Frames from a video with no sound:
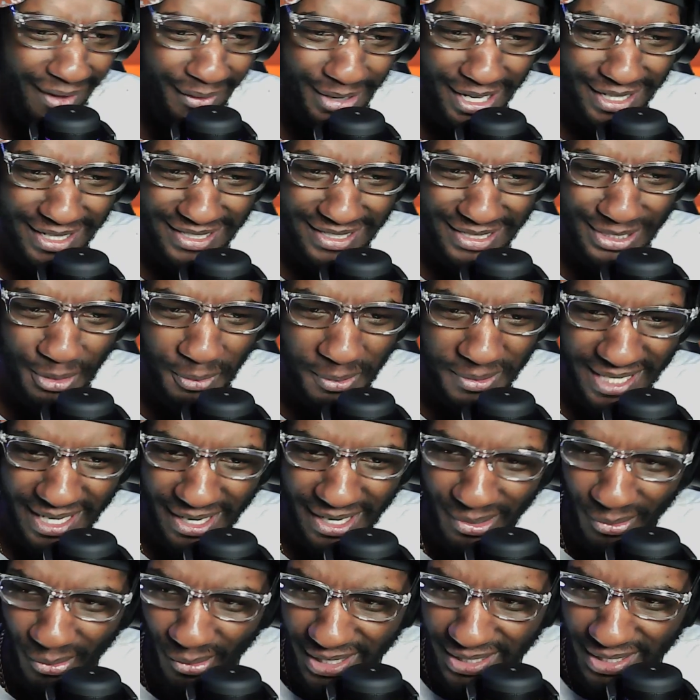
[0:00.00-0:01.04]
you hear the Super Saiyan
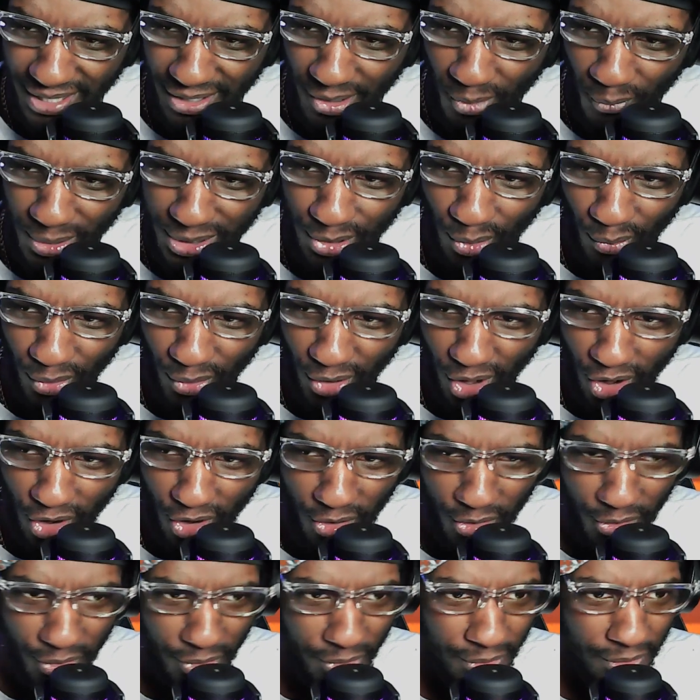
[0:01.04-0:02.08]
noise? What's going
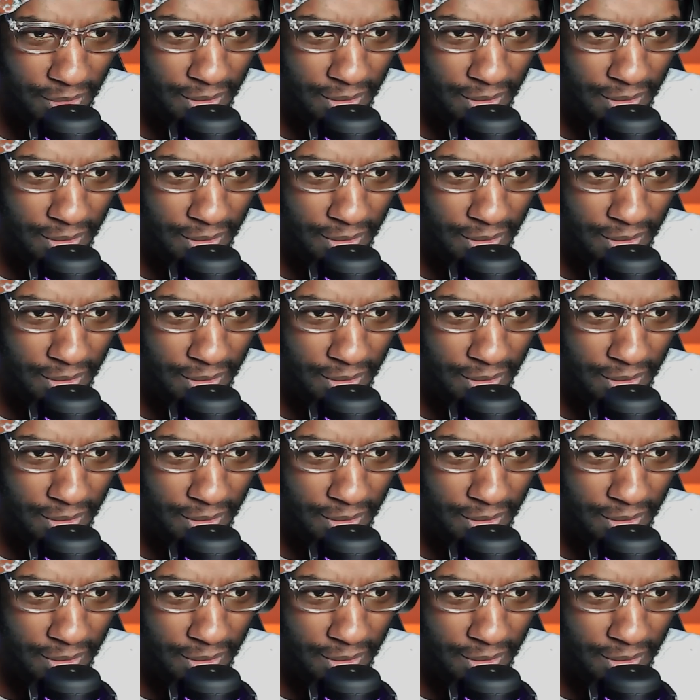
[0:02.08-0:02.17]
on?